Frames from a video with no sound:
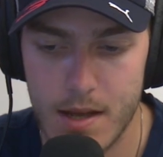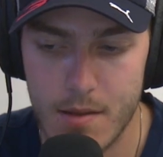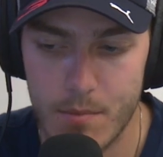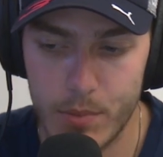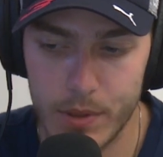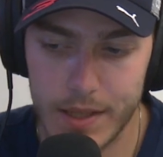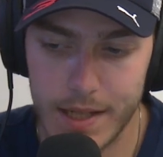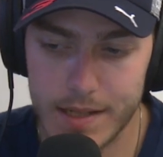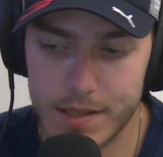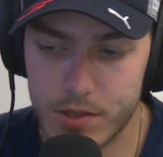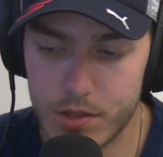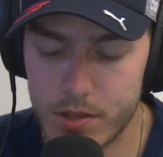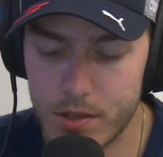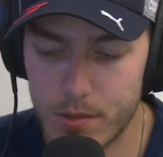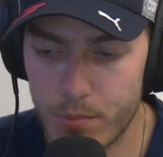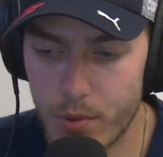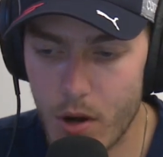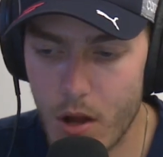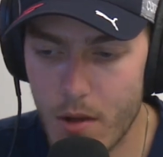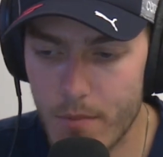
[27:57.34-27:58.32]
but that's just
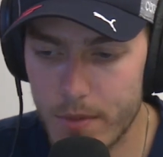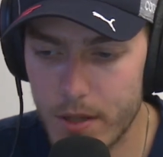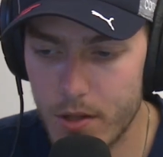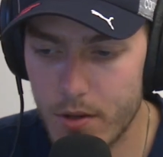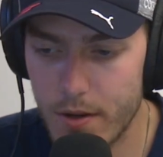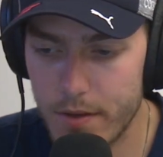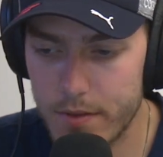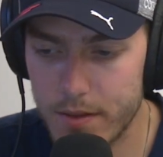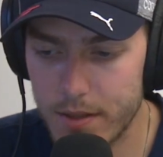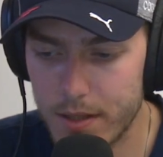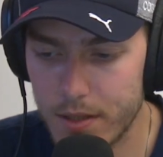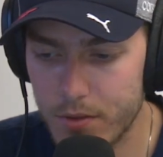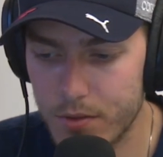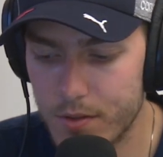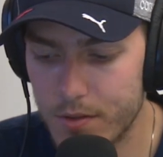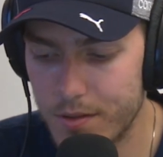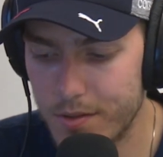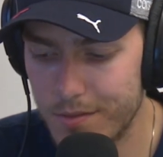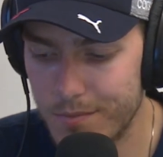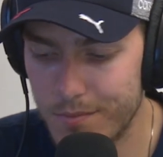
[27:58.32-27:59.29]
the problem. I think he
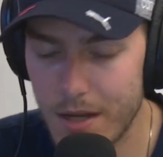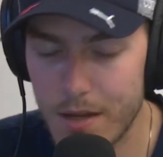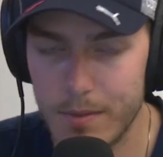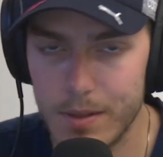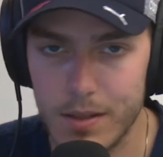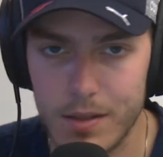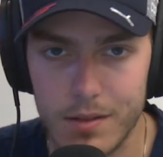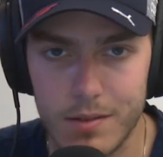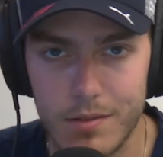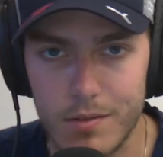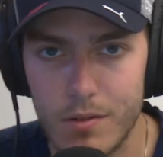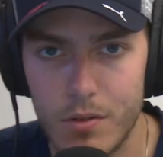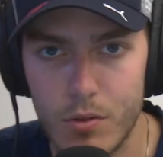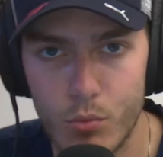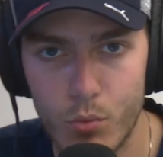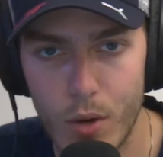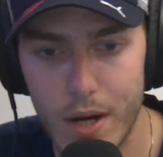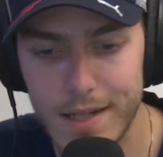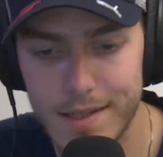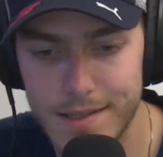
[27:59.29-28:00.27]
was maybe
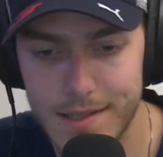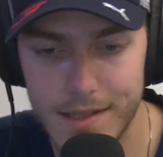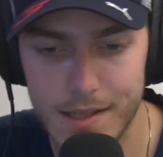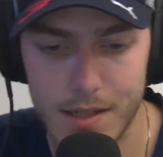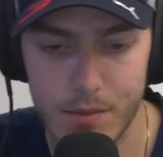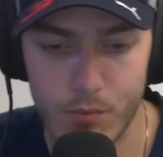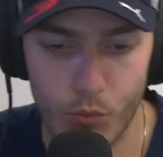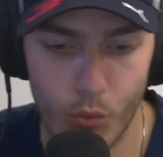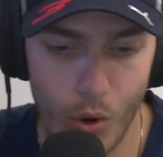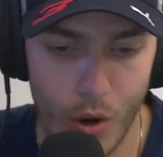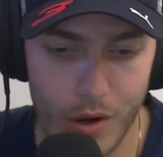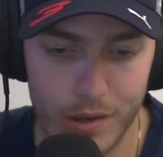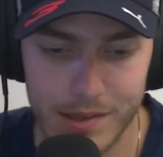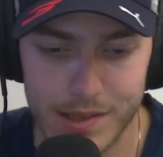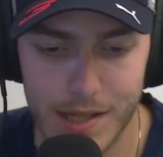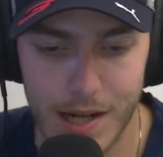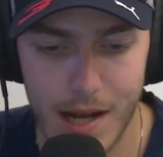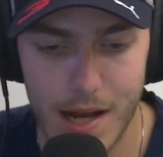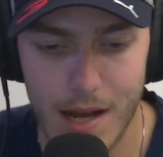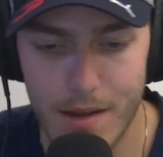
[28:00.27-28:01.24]
right team, wrong
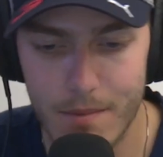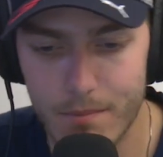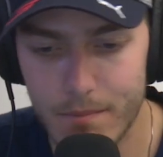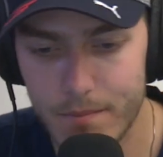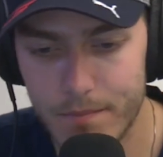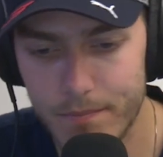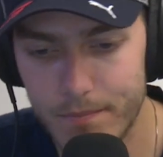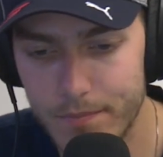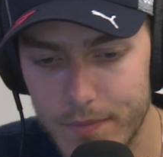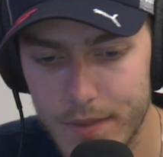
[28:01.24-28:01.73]
time.